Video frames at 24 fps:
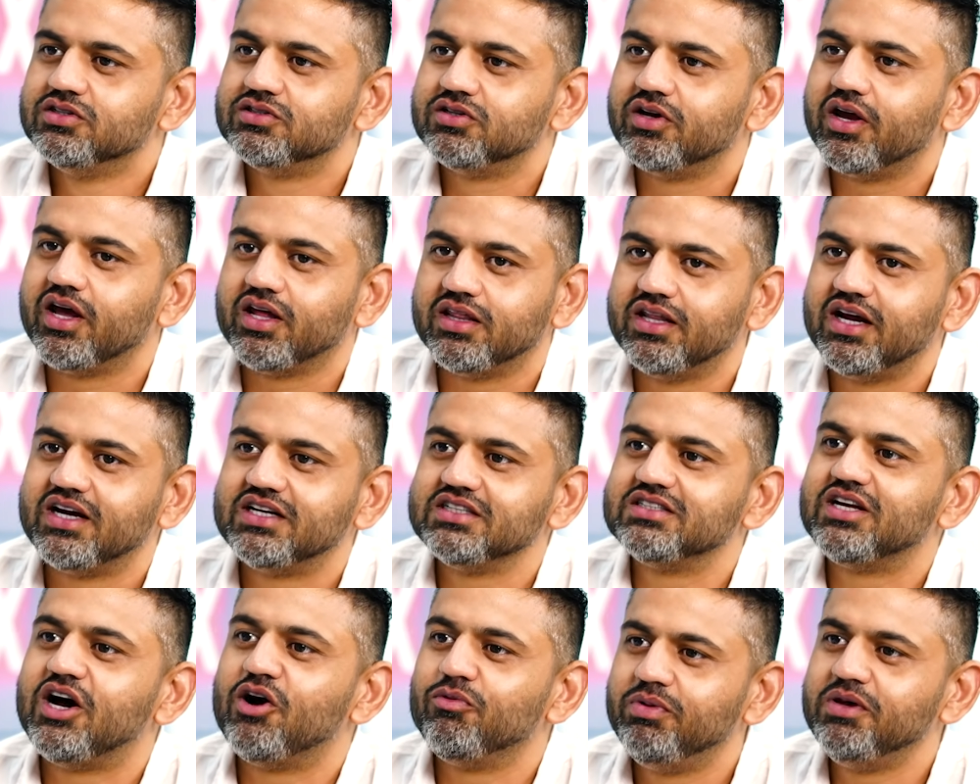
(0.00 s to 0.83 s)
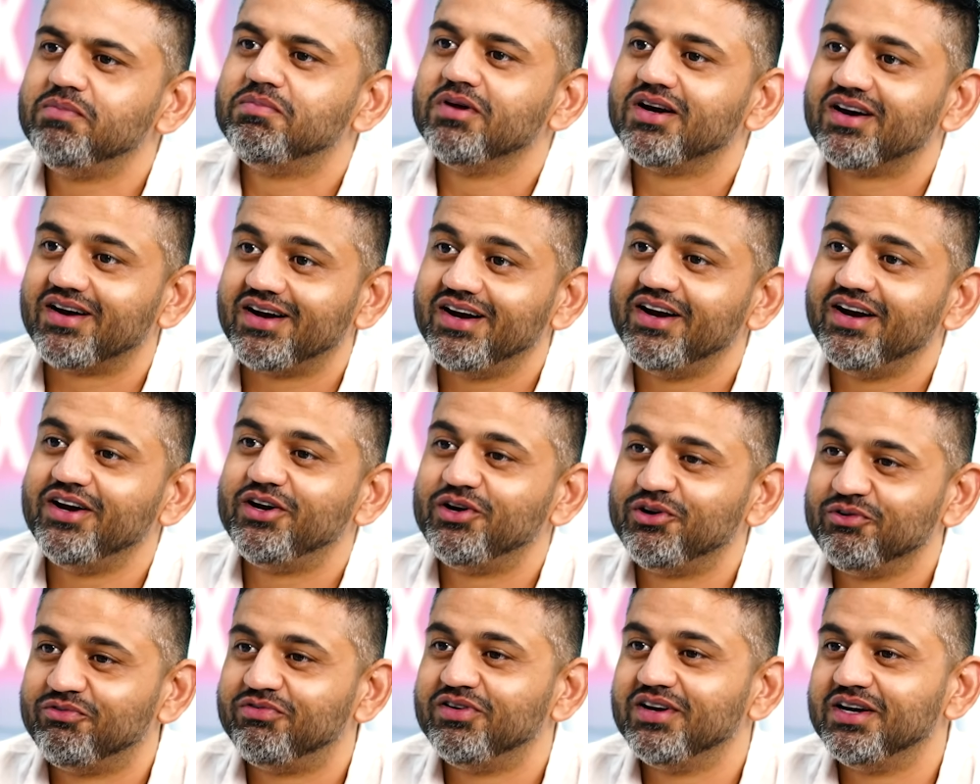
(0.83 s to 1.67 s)
So yeah, that is how people
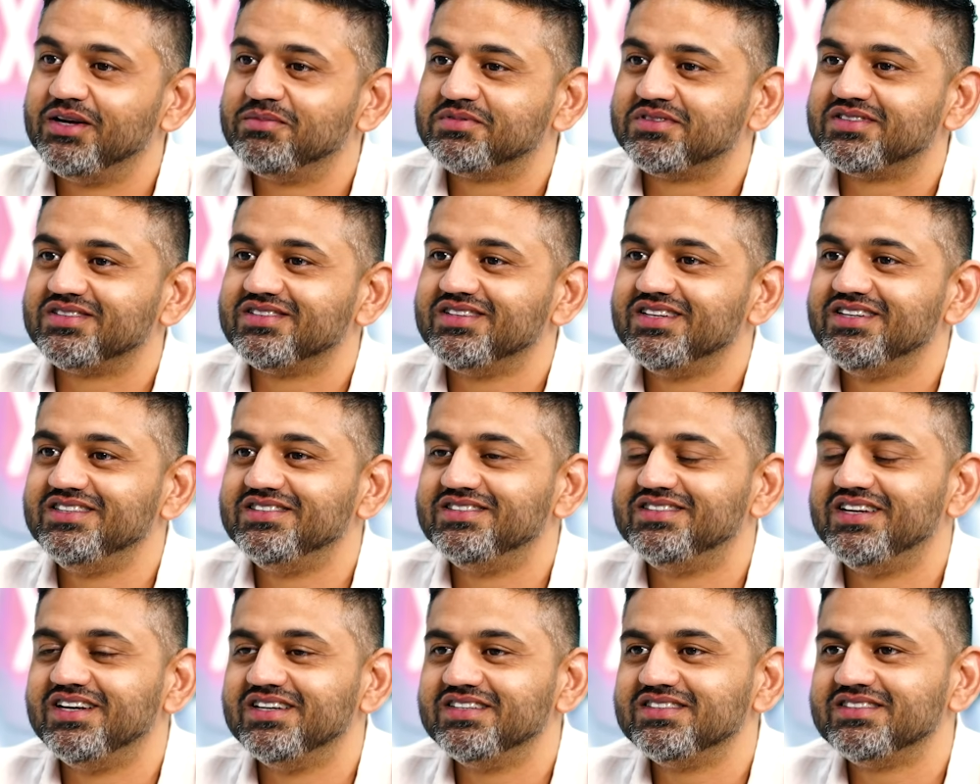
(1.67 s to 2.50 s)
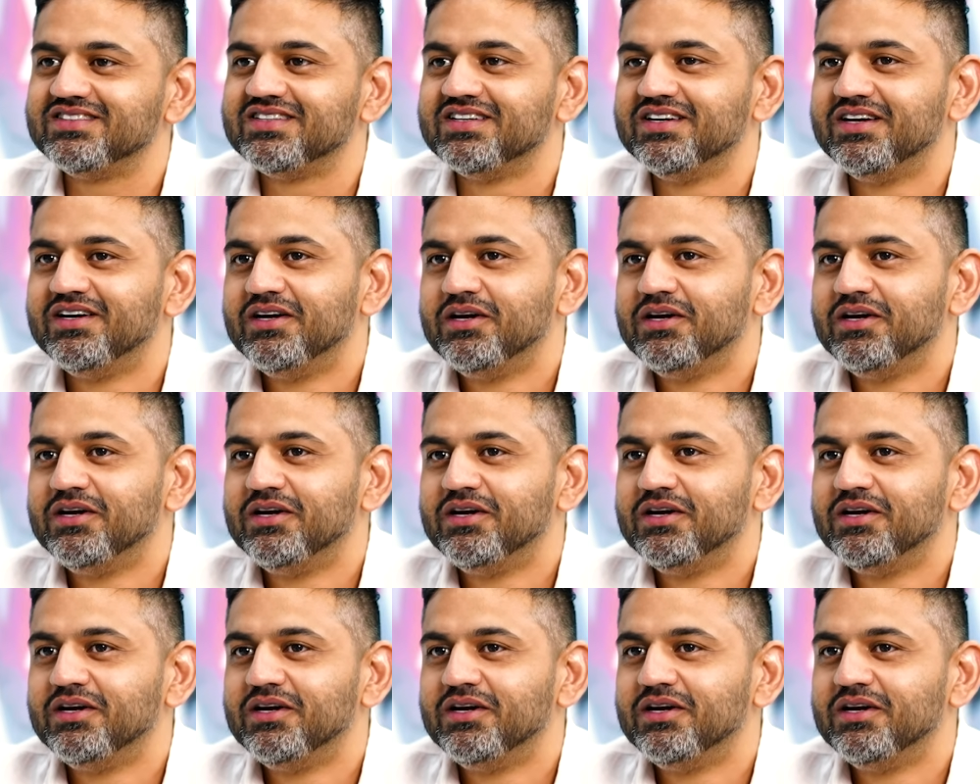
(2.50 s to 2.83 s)
relate to Phillips these days.